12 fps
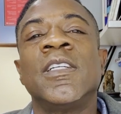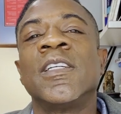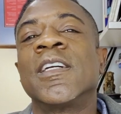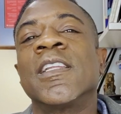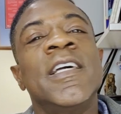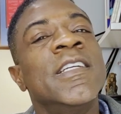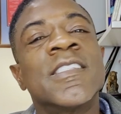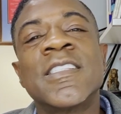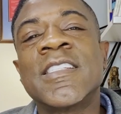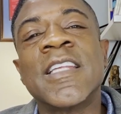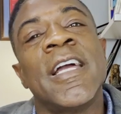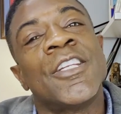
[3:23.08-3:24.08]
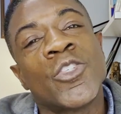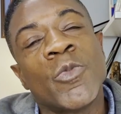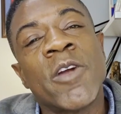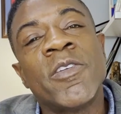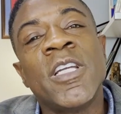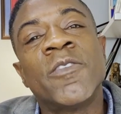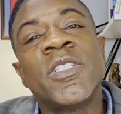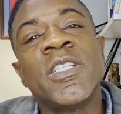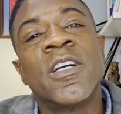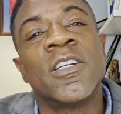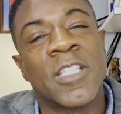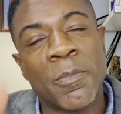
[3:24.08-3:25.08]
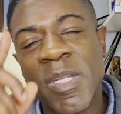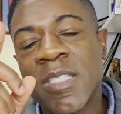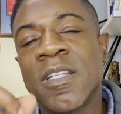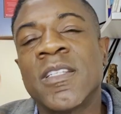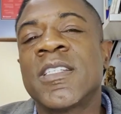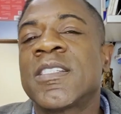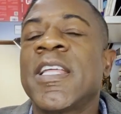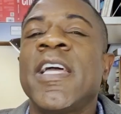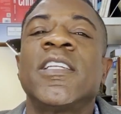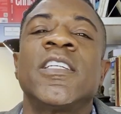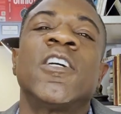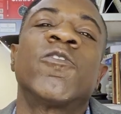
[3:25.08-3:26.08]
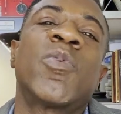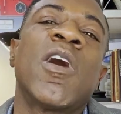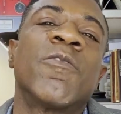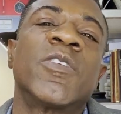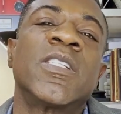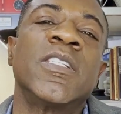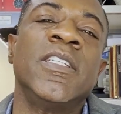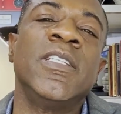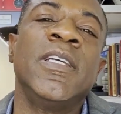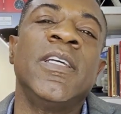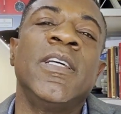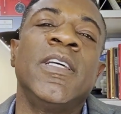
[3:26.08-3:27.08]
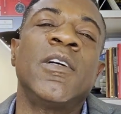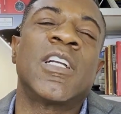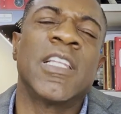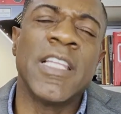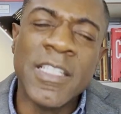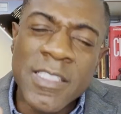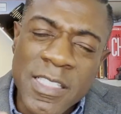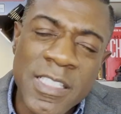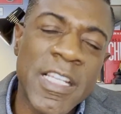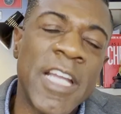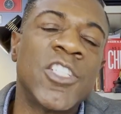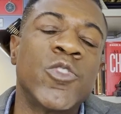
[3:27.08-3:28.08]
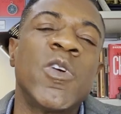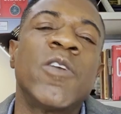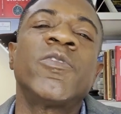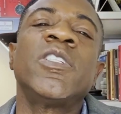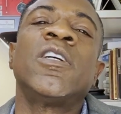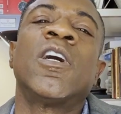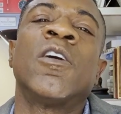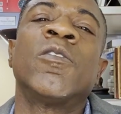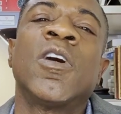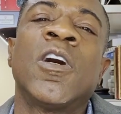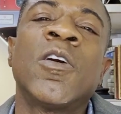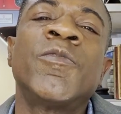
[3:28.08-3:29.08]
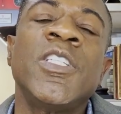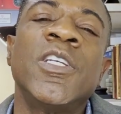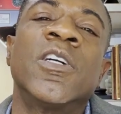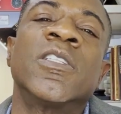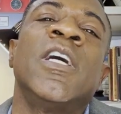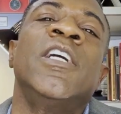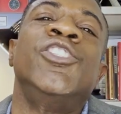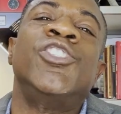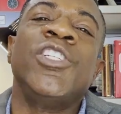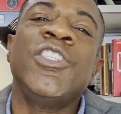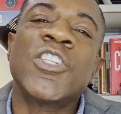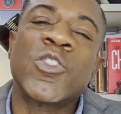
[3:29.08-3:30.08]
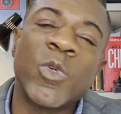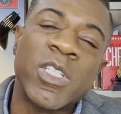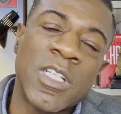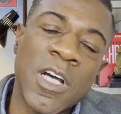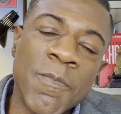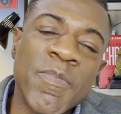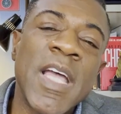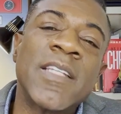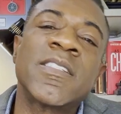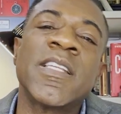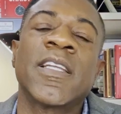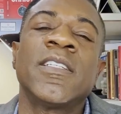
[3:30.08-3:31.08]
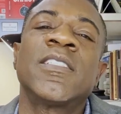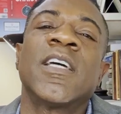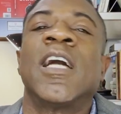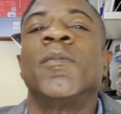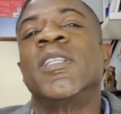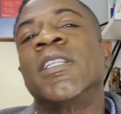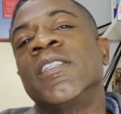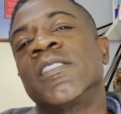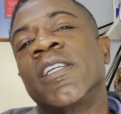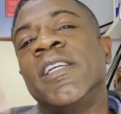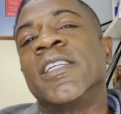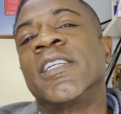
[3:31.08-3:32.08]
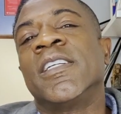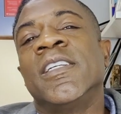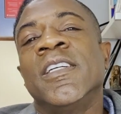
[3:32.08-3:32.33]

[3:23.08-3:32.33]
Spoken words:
cleanse the sanctuary of the earth, a misunderstanding of prophecy, cleanse the sanctuary of the earth. Jesus would come that second time and then take